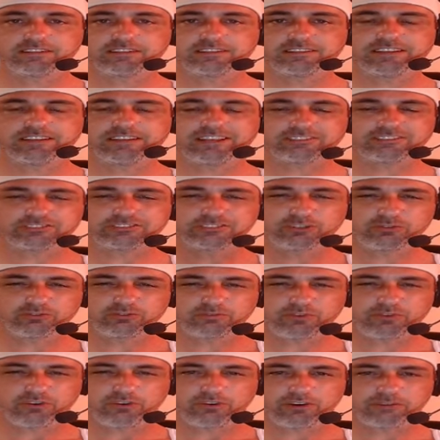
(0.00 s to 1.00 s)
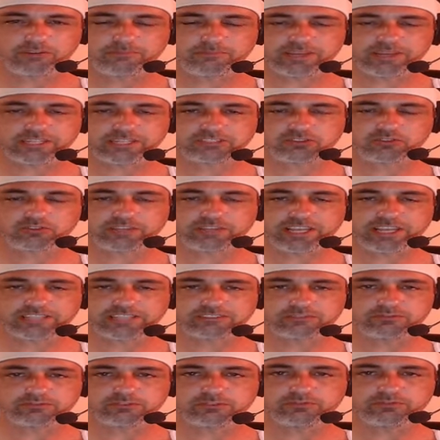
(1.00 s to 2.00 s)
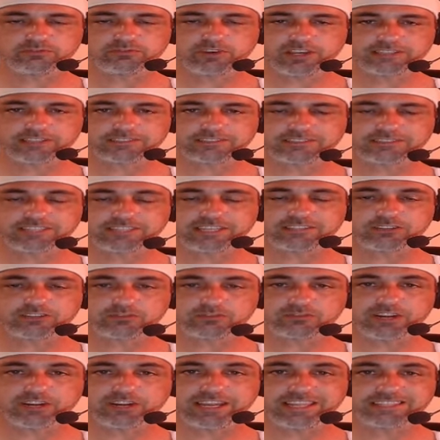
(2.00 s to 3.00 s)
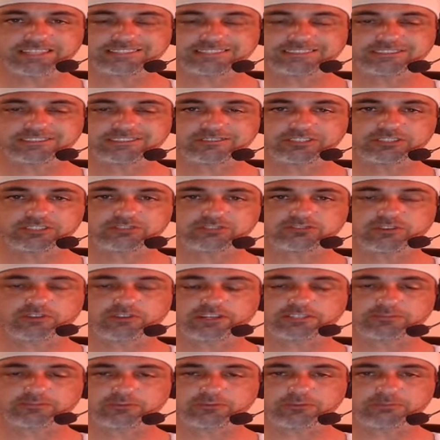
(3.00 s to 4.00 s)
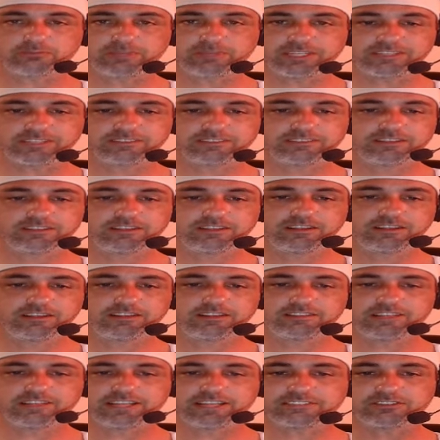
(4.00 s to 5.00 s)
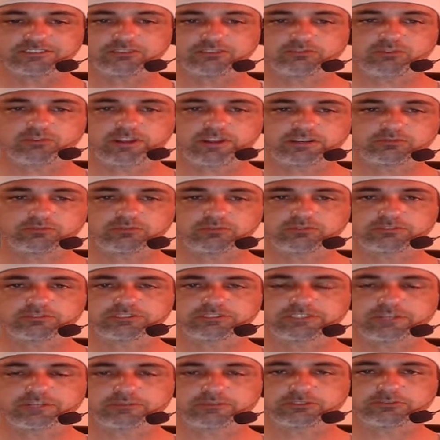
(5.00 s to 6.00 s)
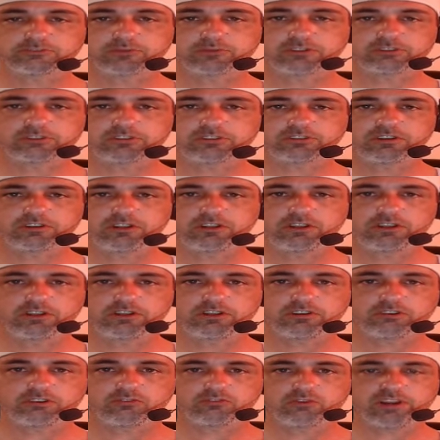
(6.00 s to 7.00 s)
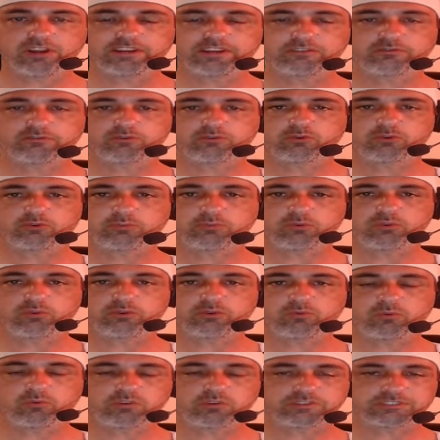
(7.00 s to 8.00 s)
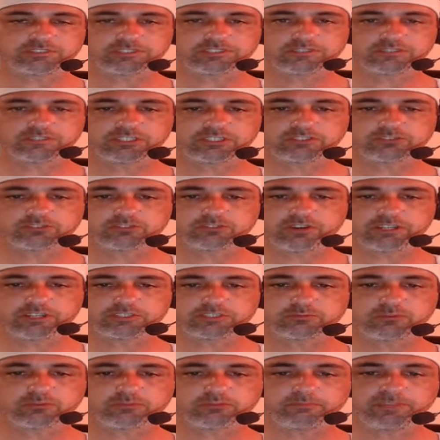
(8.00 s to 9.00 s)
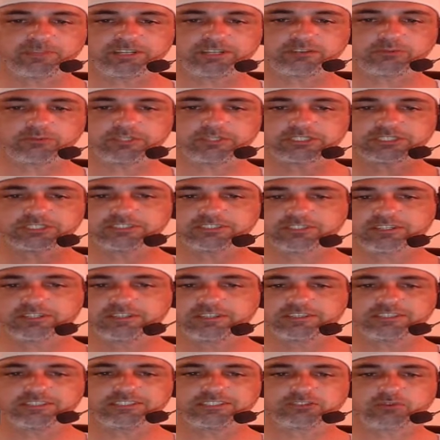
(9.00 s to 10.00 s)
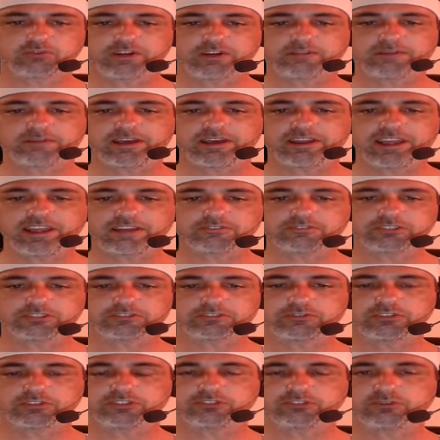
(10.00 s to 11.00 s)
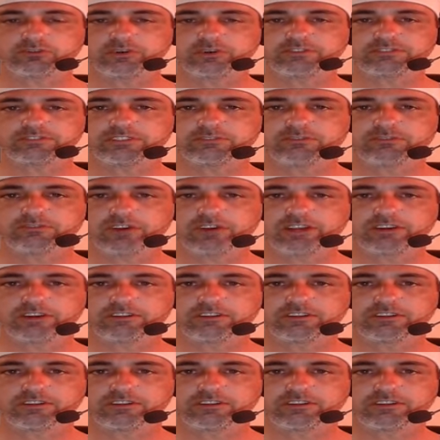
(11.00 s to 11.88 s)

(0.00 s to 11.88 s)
Now, so far, Medich only has a few fights. He's landed over eight significant strikes per minute. That's incredible. Semelsberger right at four point one significant strikes per minute, which is right about average for a U F C fighter.